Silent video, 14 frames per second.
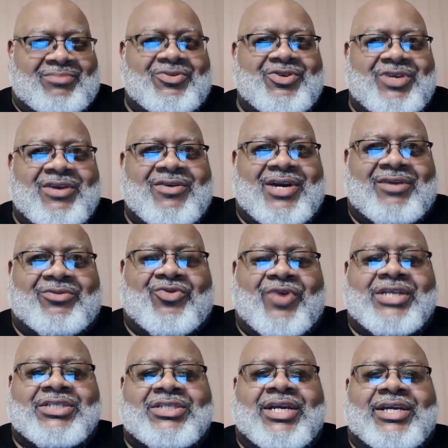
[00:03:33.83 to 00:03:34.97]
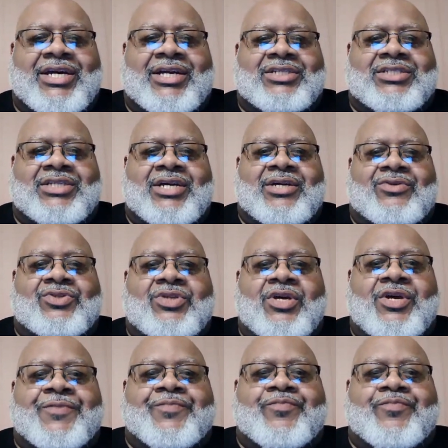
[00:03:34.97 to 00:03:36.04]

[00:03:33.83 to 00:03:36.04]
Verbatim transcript: you hear how crazy that kind of sounds?